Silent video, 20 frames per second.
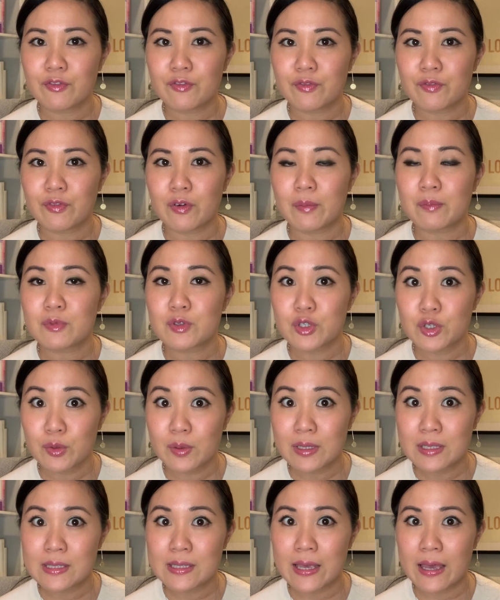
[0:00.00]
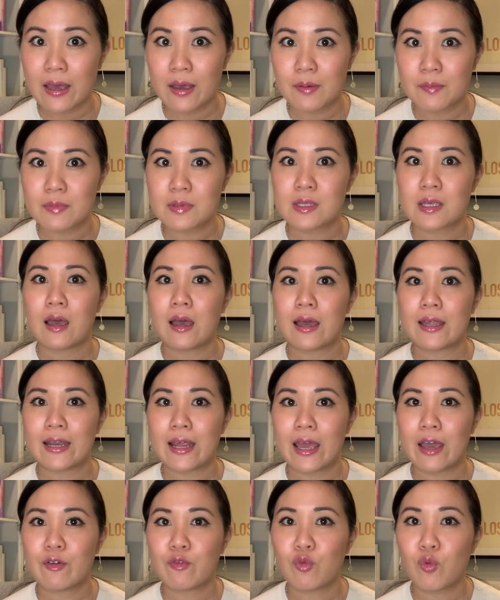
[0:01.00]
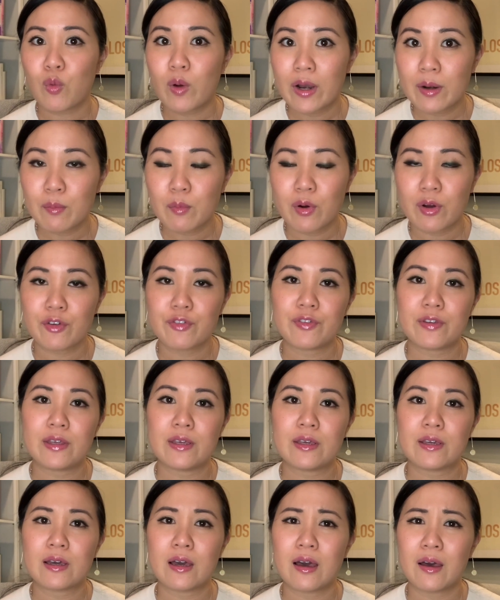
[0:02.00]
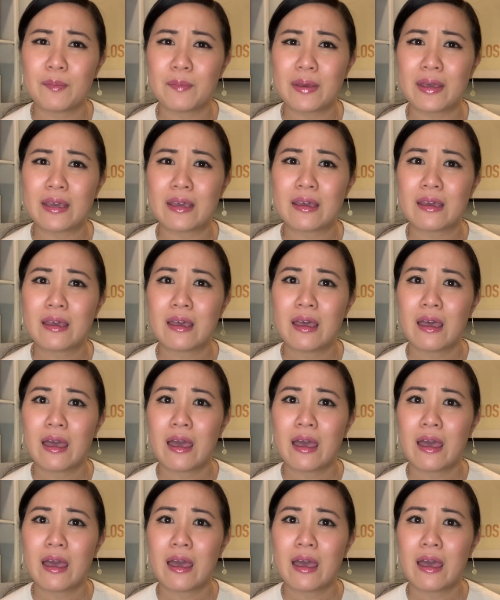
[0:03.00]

from 2 exams, and I have 1 more fee coming.